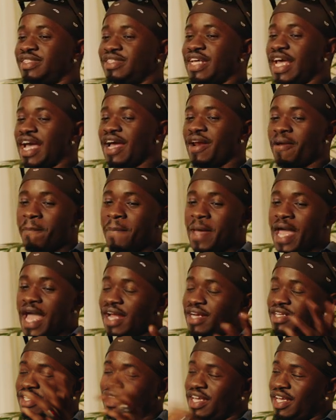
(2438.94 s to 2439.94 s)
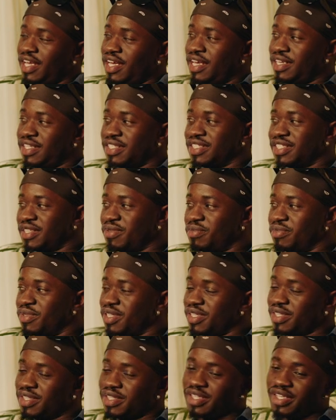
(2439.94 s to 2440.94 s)
they had a bad day or
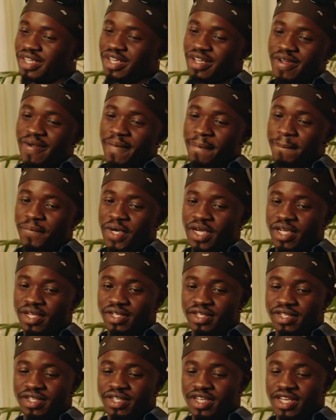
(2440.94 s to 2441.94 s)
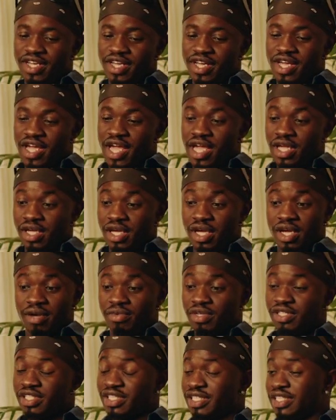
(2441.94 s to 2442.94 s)
something. But yeah,
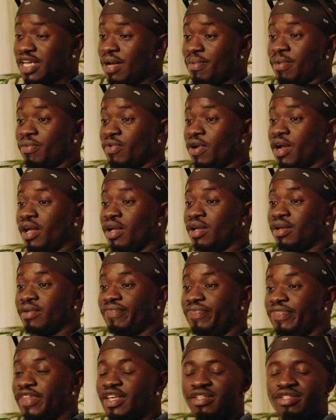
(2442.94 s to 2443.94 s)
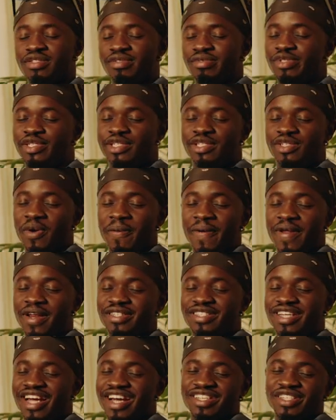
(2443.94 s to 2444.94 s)
most of the time I'm right. There's so
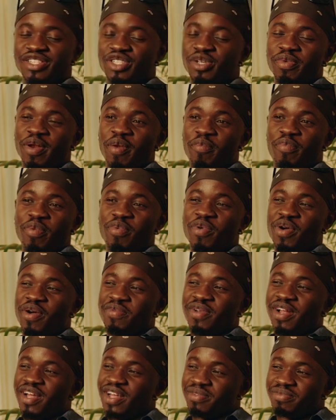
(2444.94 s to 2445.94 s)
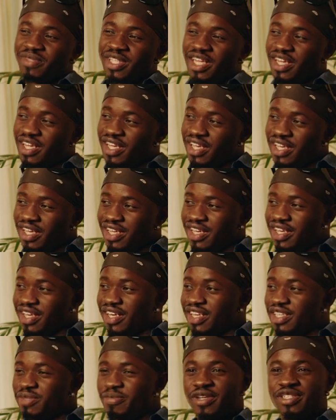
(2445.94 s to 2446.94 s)
many times and so many people I'll be like,
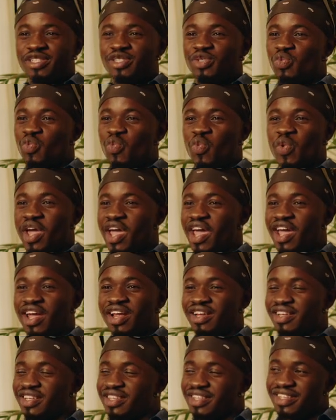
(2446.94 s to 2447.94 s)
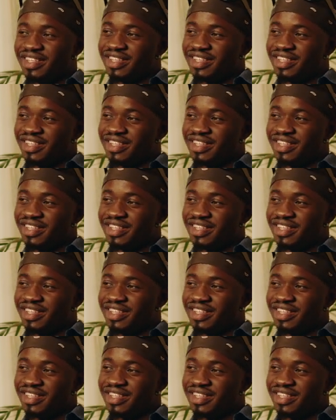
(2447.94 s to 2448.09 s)
this person is weird.